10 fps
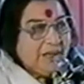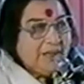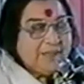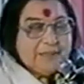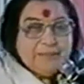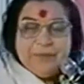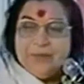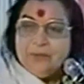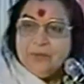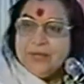It's a very
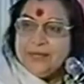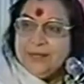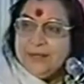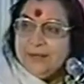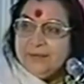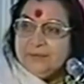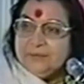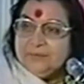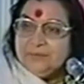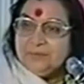good idea
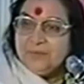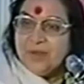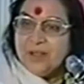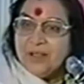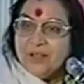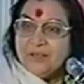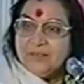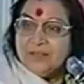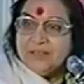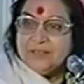
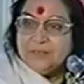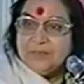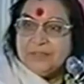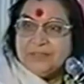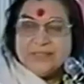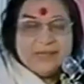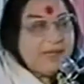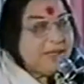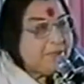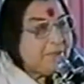that this Mother's Day
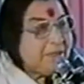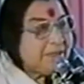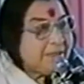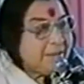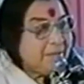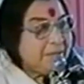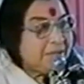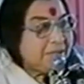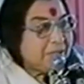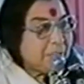has been established